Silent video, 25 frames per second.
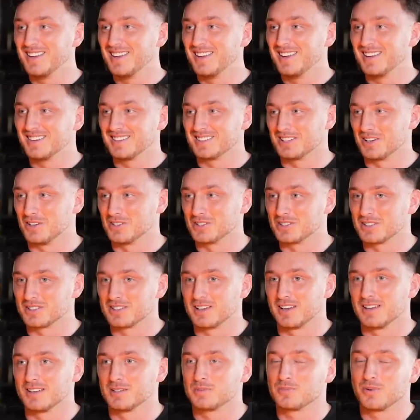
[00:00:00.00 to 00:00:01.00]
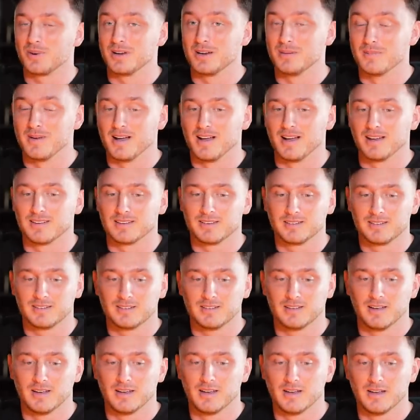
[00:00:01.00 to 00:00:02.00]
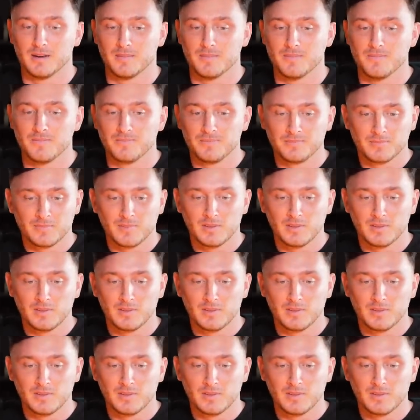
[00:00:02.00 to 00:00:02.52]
Yeah. So it's just like, it's pretty mad. Um,